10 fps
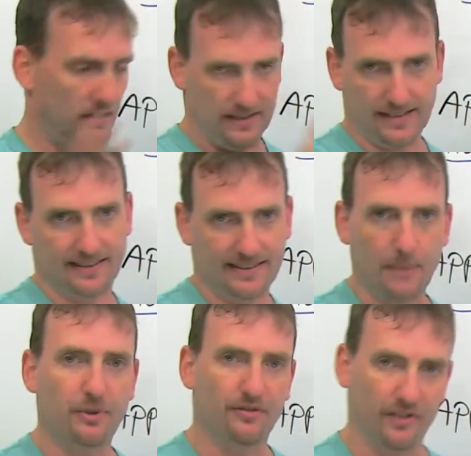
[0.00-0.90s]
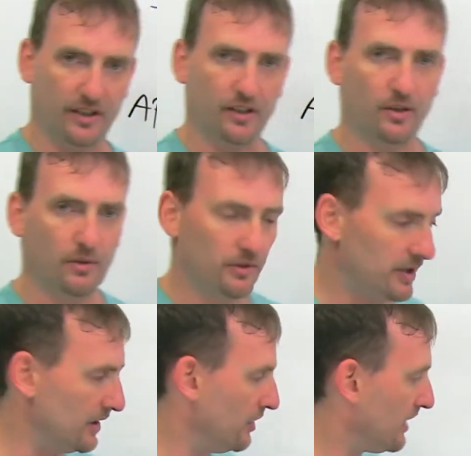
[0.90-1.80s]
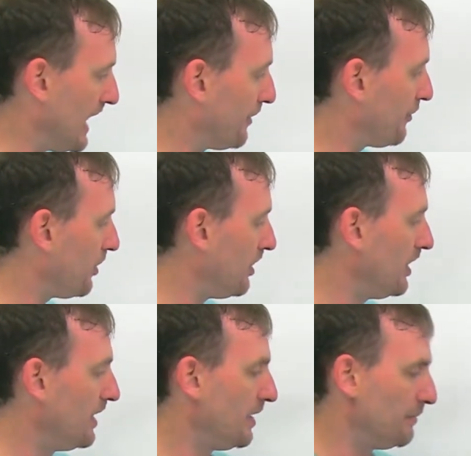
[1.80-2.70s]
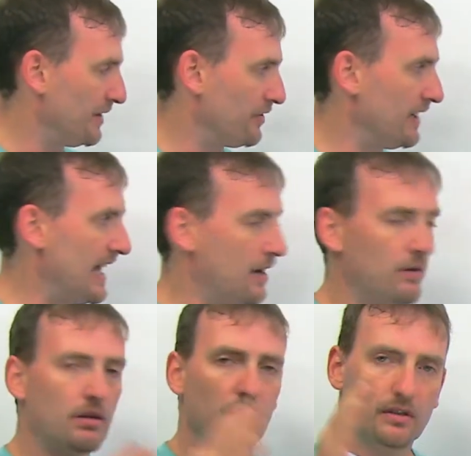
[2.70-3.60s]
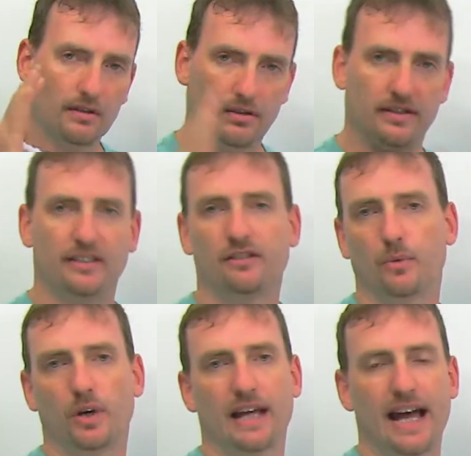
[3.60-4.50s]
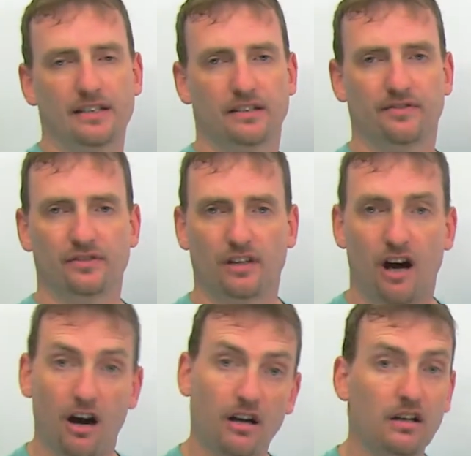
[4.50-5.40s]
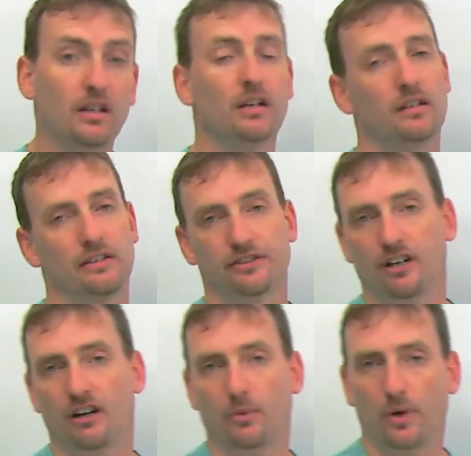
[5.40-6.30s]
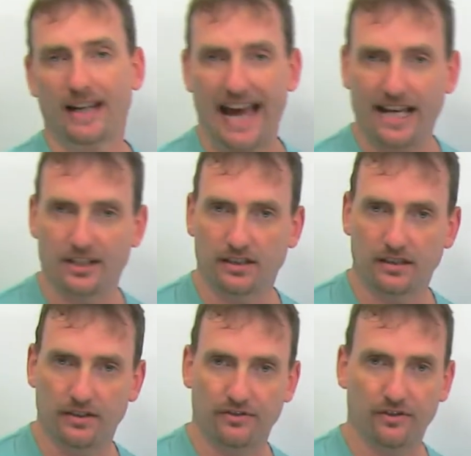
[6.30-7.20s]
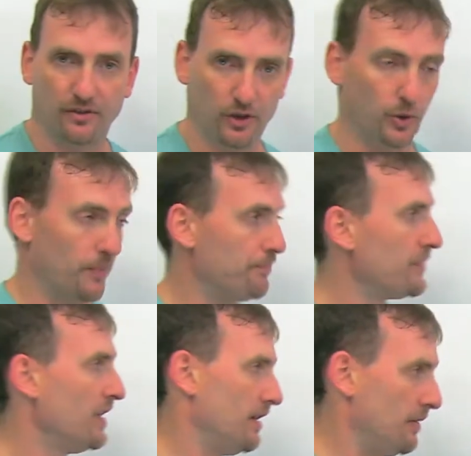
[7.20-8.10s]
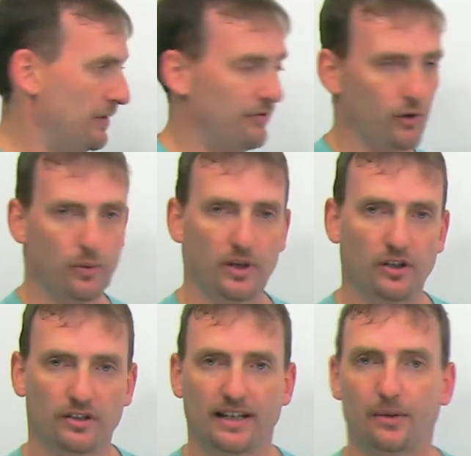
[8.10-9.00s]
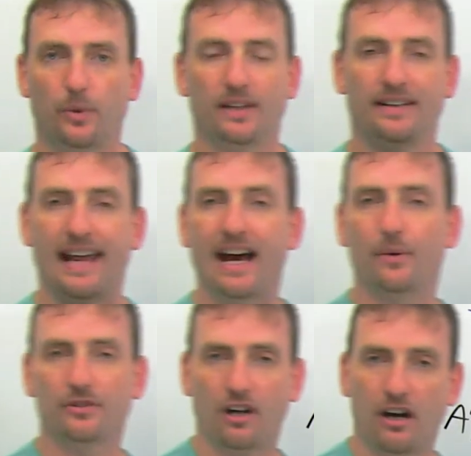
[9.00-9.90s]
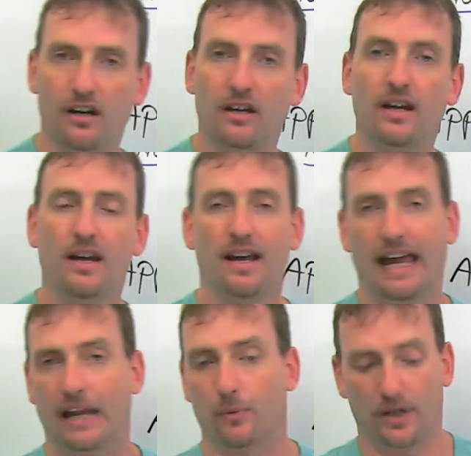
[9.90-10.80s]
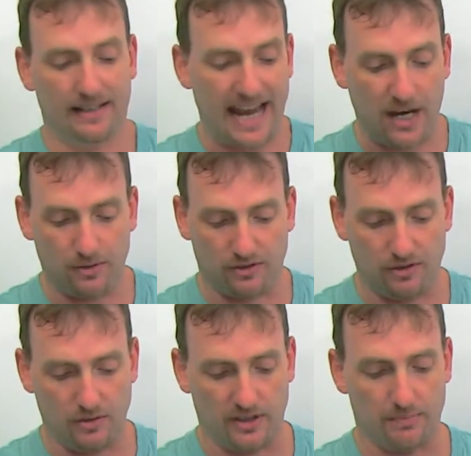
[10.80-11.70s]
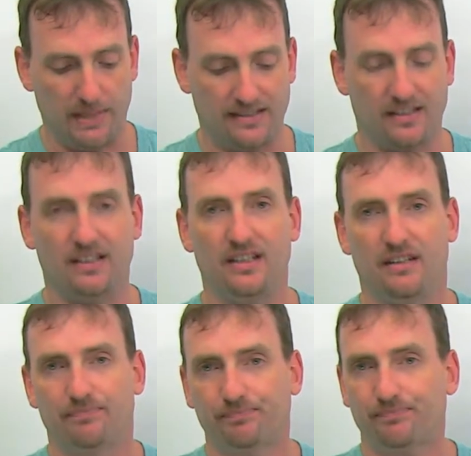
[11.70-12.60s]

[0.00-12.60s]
that's a separate video you can look out for. But for now, these are what adjectives are. These are what adjectives do. And before we looked at what nouns are, and what nouns do is basically